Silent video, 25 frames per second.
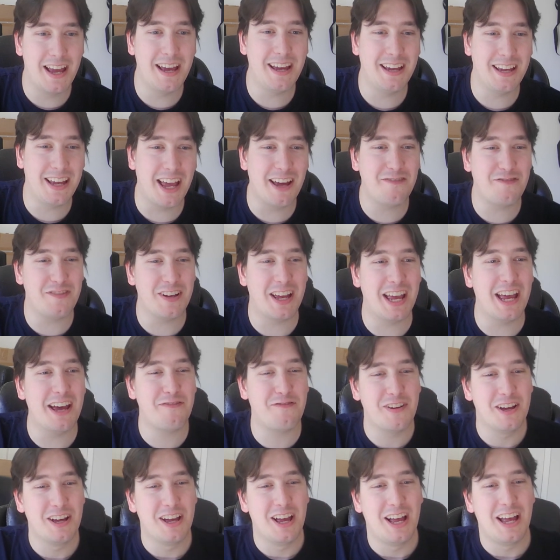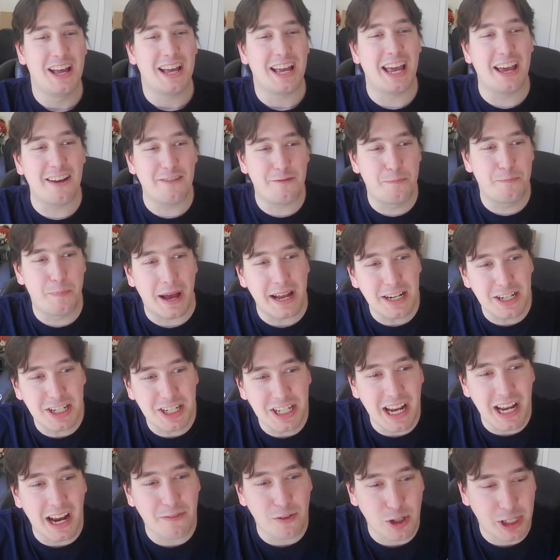If
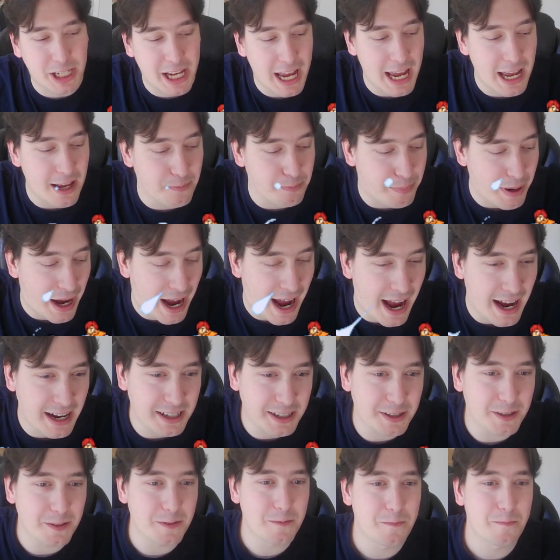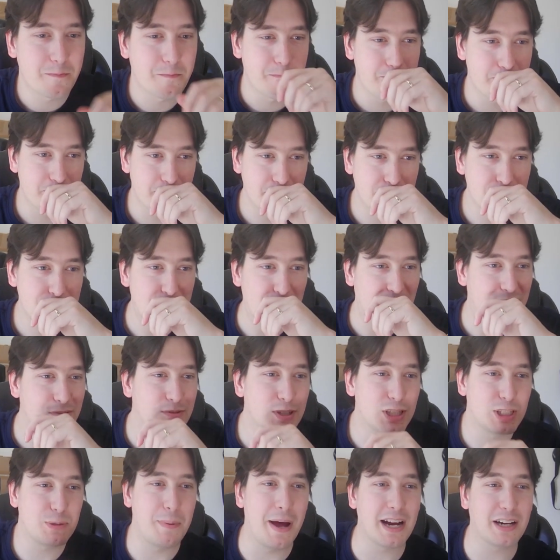Benji ever came back,
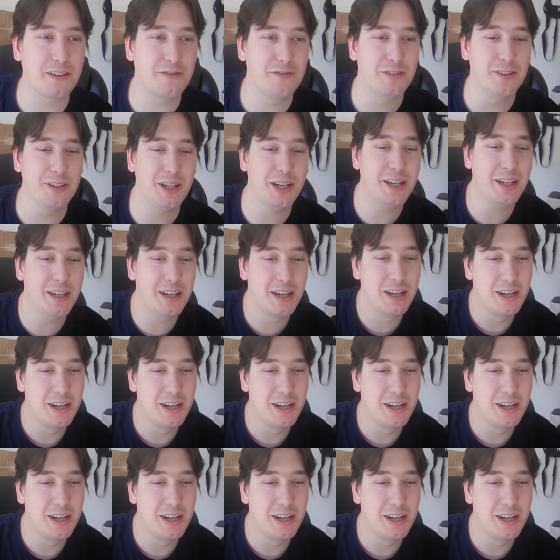respectfully,